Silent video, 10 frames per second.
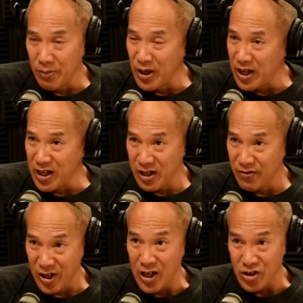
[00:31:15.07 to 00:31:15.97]
making
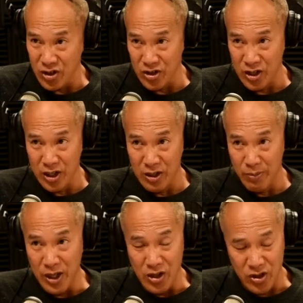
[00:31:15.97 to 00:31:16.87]
advances in mm.
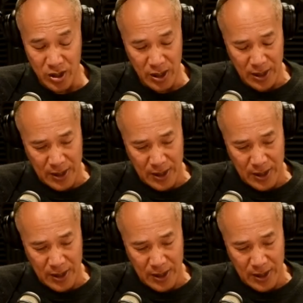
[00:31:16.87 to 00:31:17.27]
medicine.